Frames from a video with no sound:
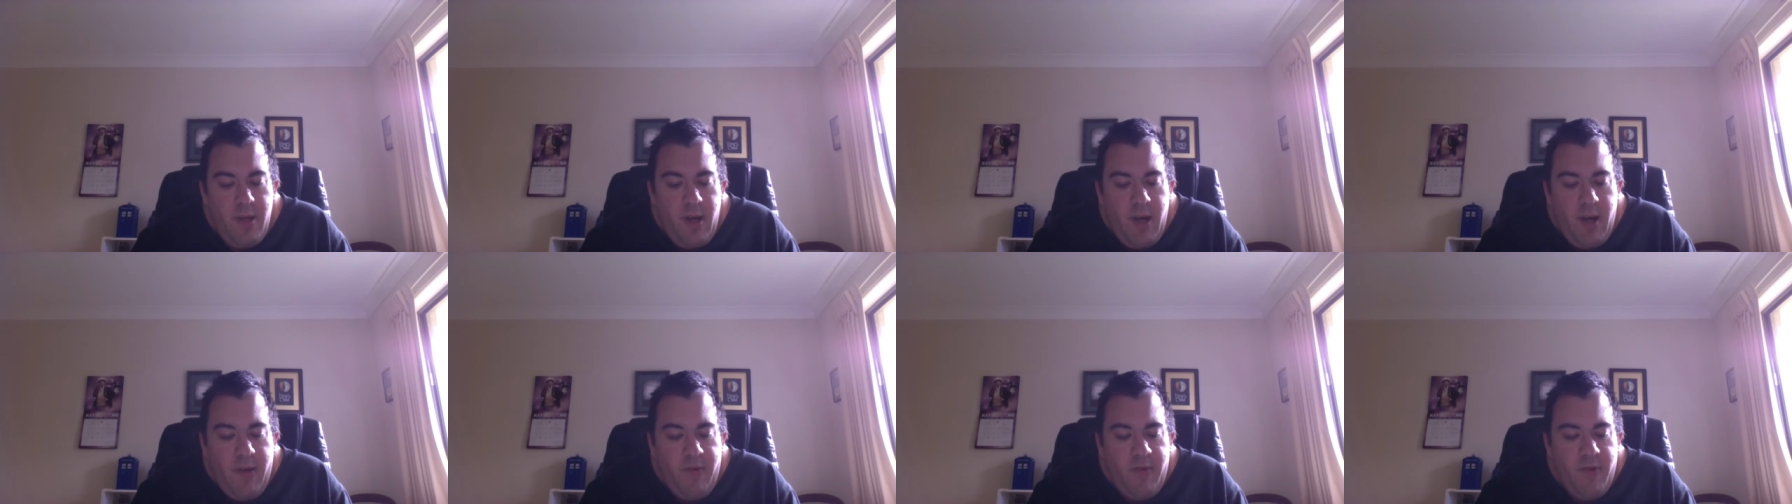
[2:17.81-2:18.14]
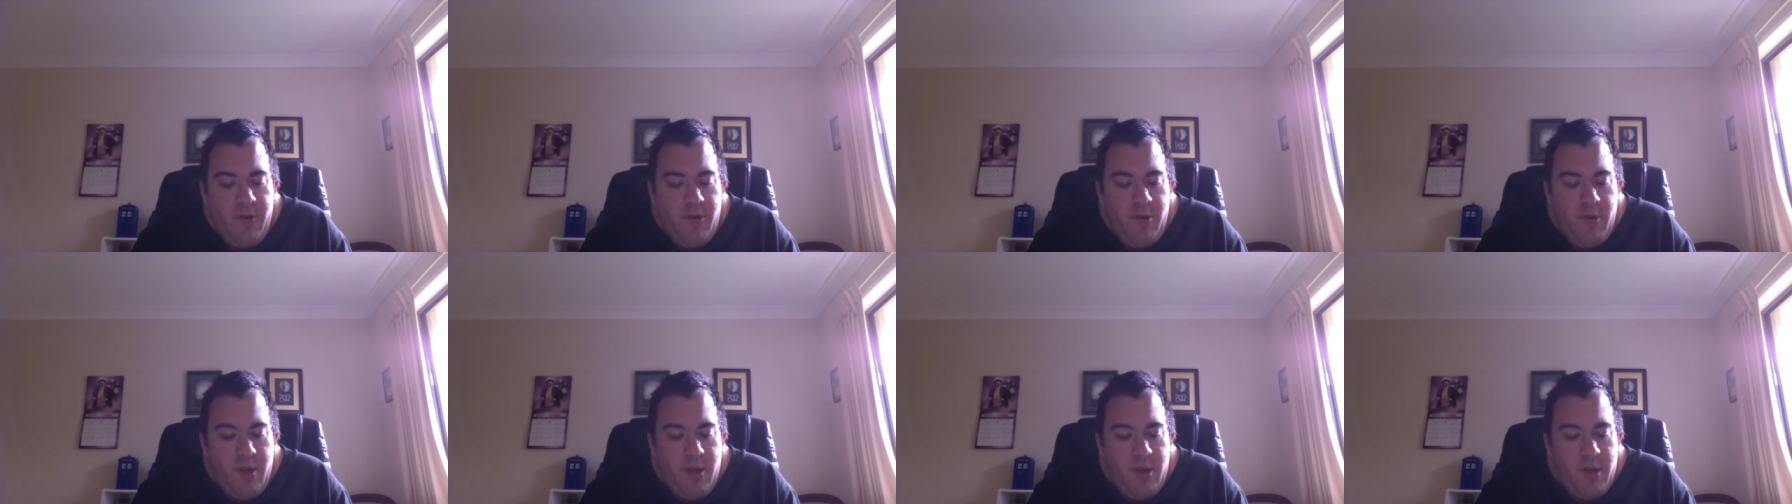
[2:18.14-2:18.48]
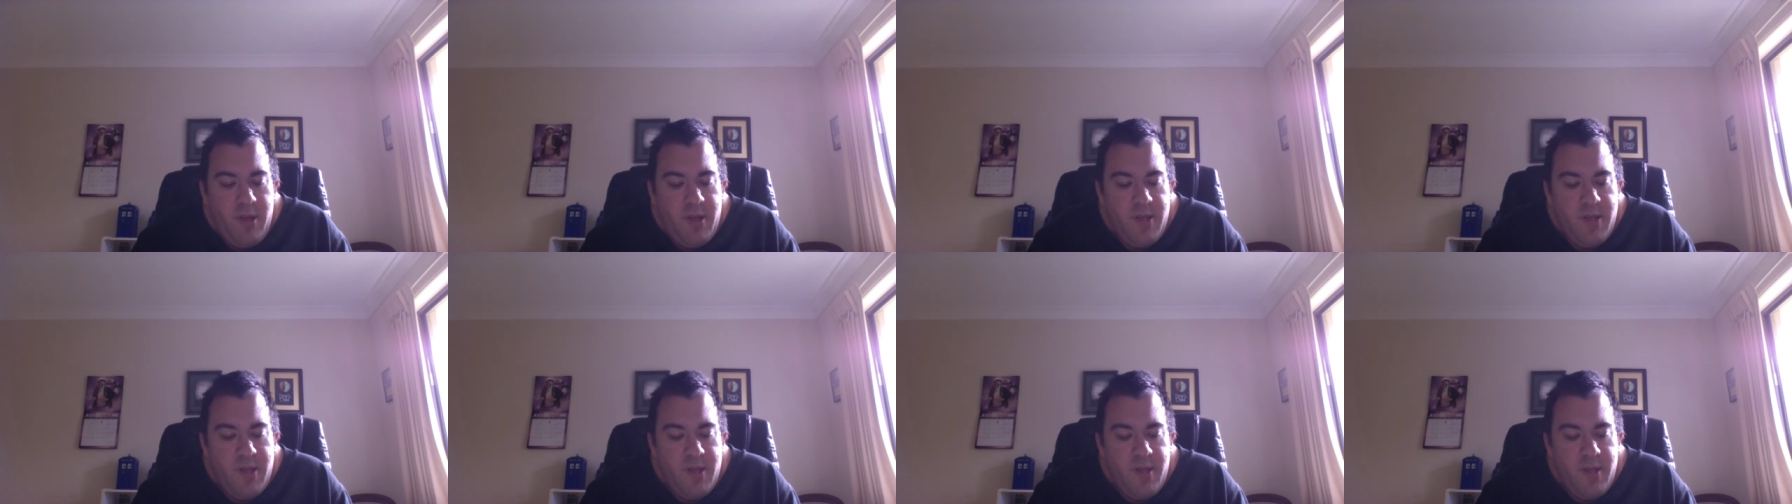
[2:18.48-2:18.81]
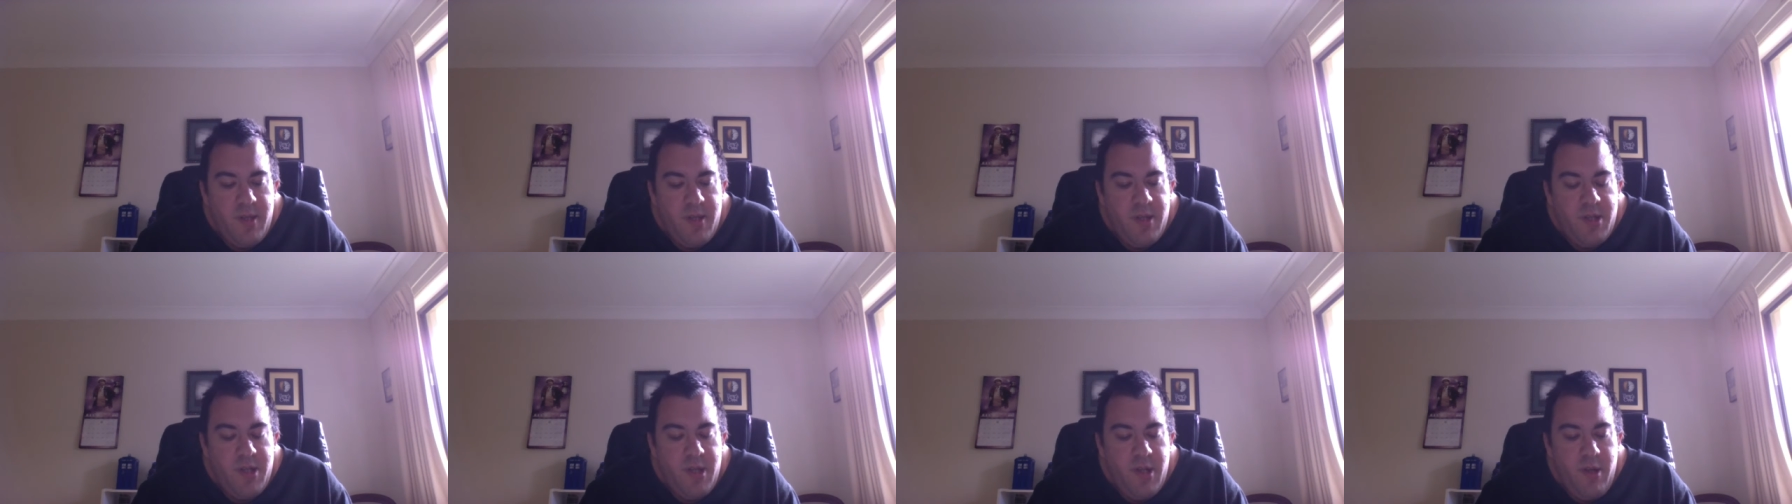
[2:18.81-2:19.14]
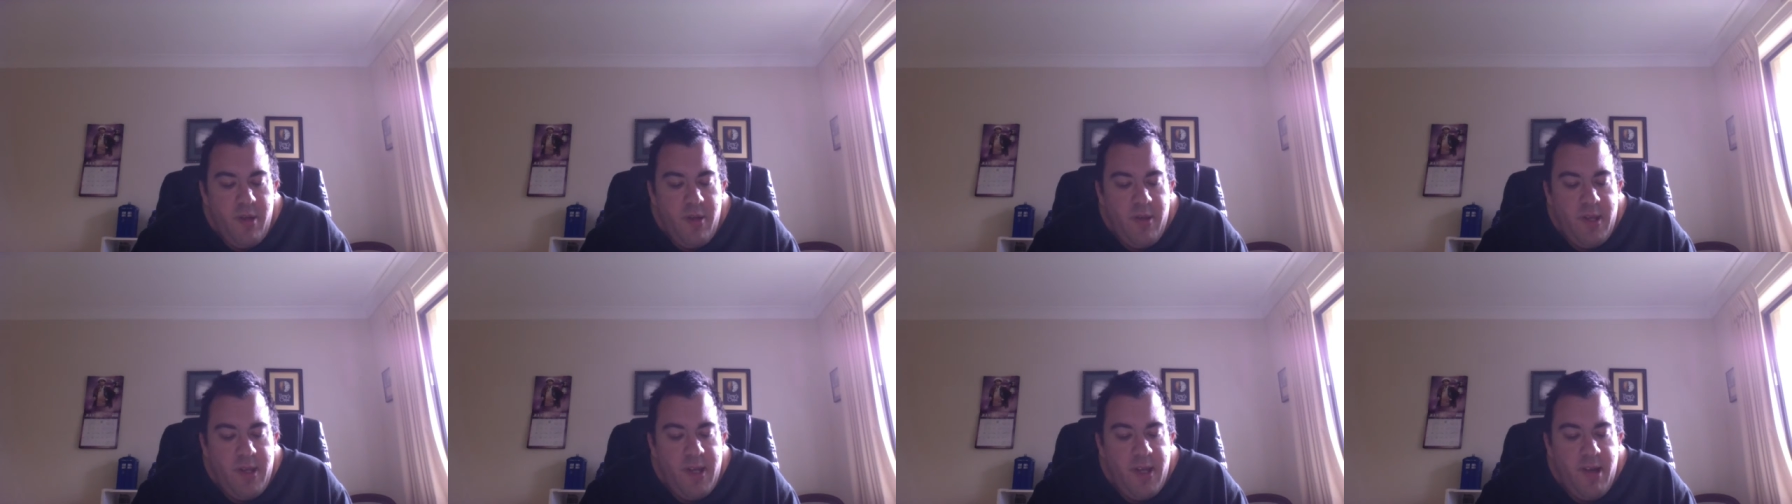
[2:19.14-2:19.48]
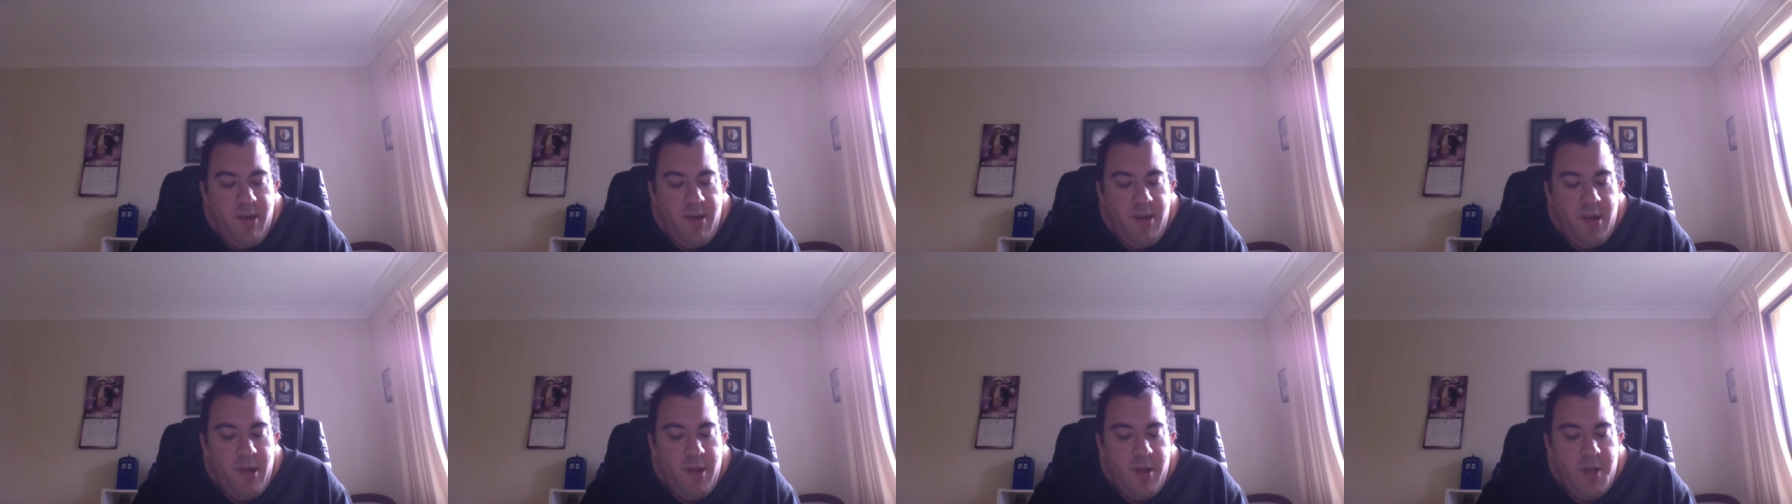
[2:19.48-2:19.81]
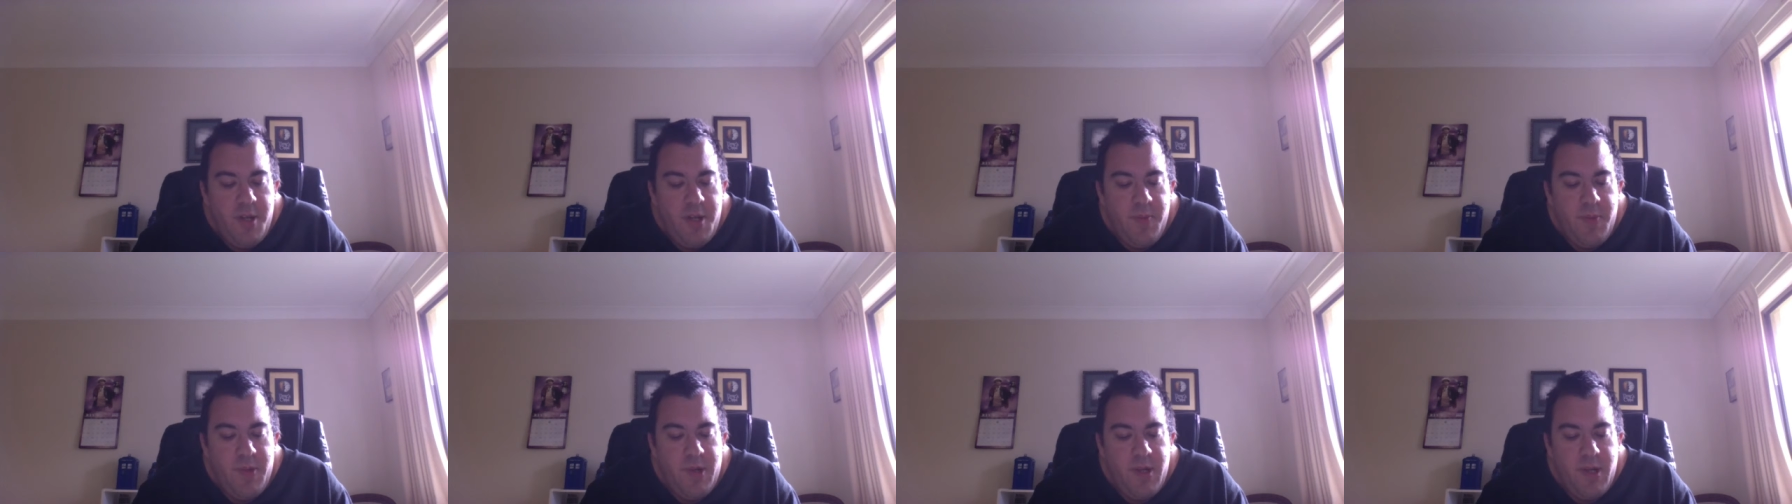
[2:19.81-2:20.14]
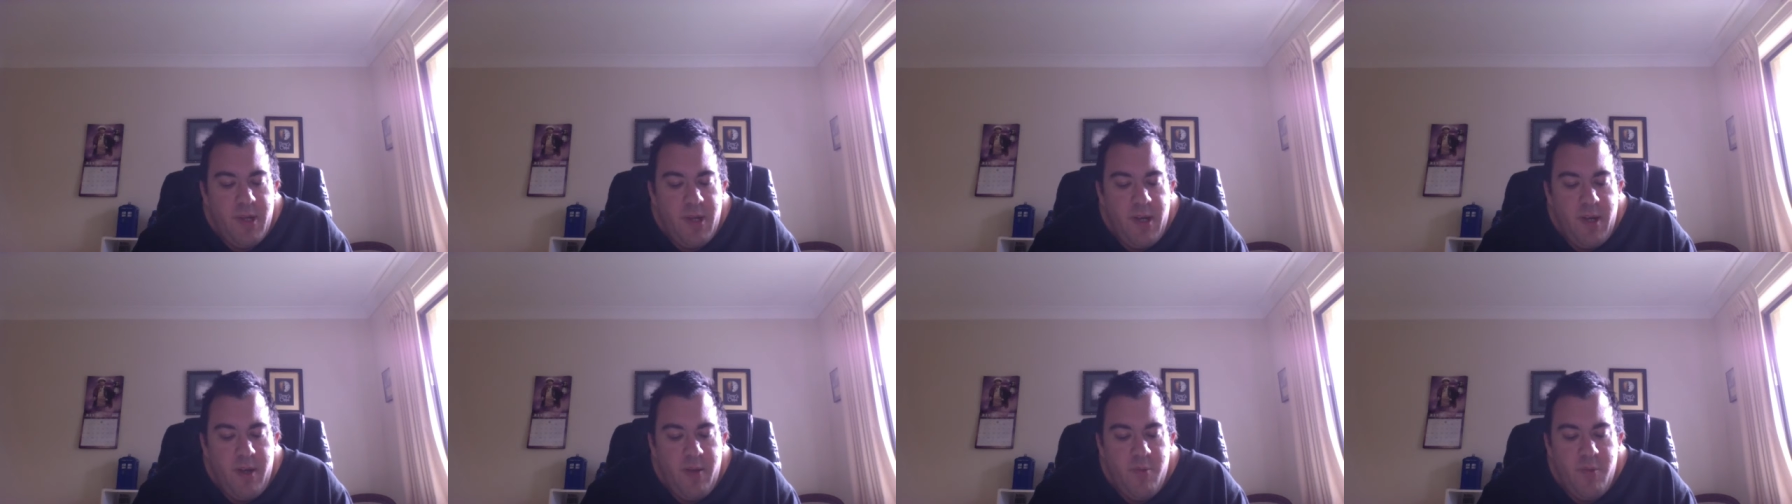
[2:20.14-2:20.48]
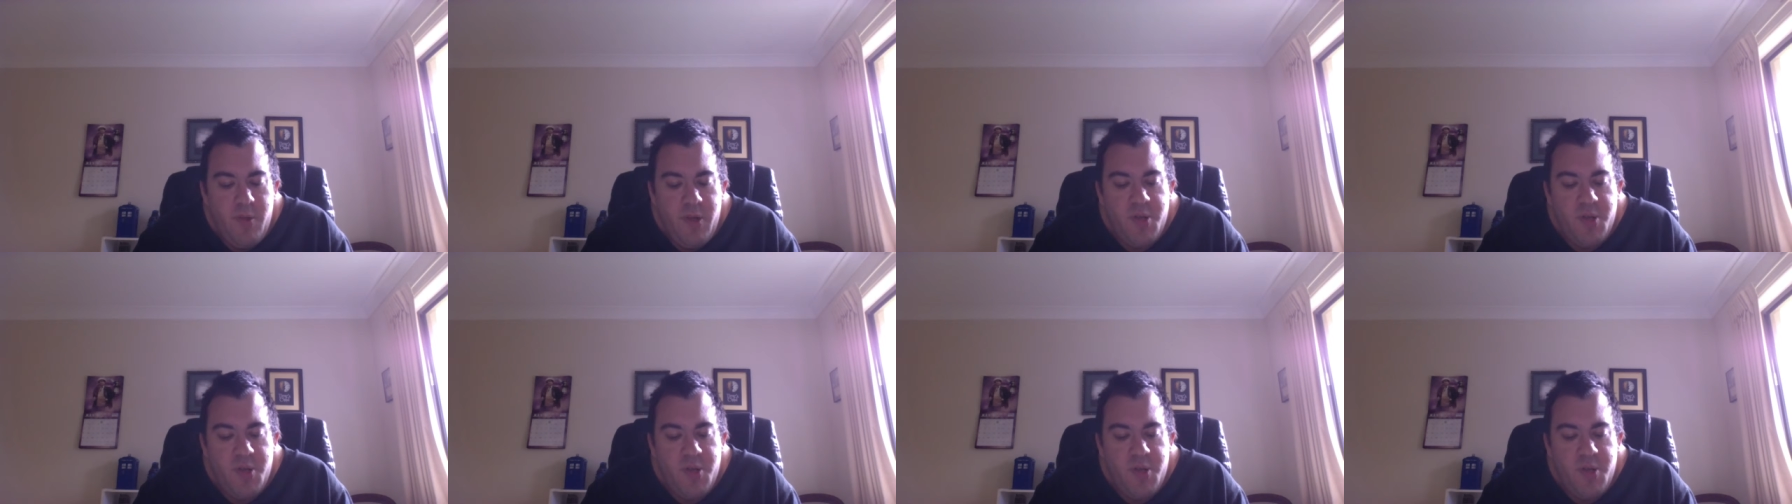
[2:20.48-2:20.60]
after realizing that she only carried her debit card,